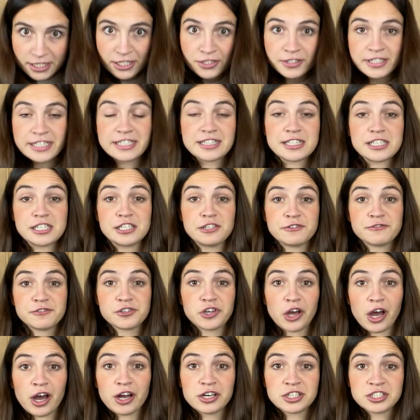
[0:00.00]
you think that you've
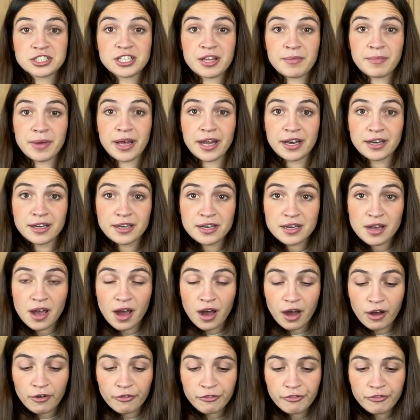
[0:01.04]
charged them
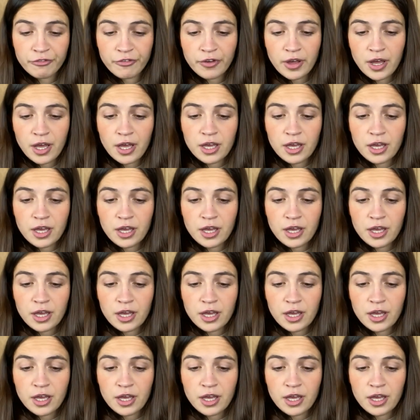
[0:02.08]
enough,